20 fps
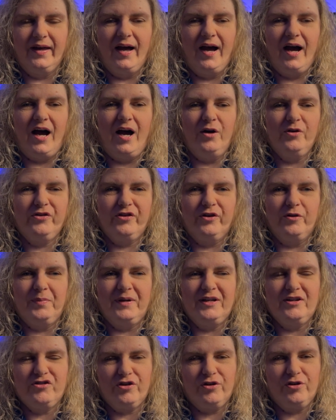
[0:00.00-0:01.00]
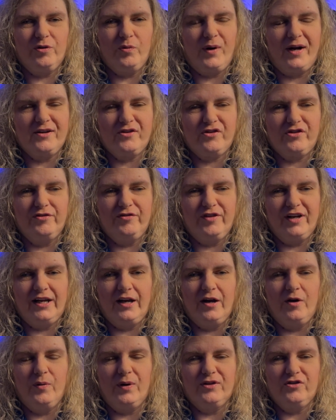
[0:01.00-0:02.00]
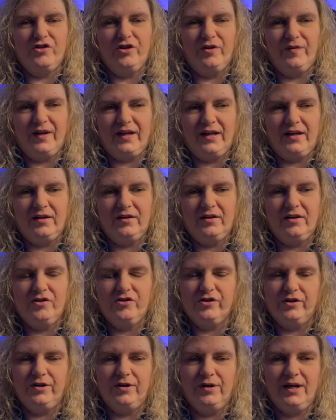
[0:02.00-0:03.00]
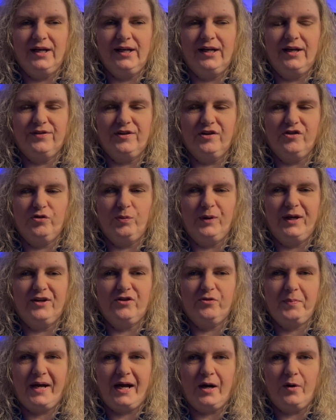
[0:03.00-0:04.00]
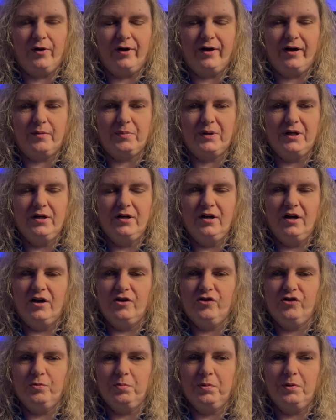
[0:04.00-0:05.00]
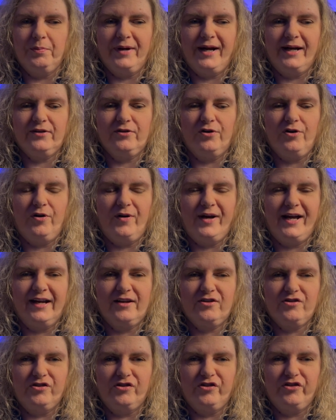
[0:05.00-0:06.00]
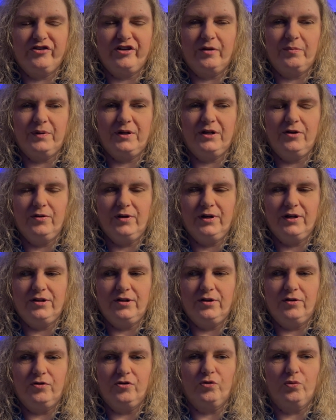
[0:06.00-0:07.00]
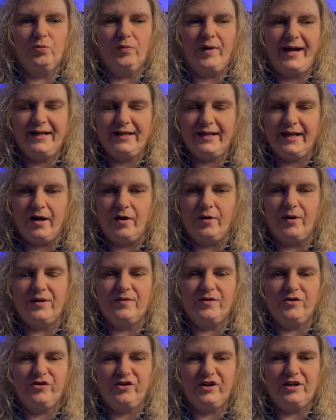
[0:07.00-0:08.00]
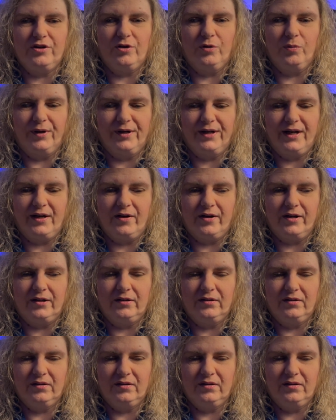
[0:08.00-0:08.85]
Also, be sure to watch the video until the end so you can get this week's Power Up, a super practical action step you can use right now in the scene you're working on.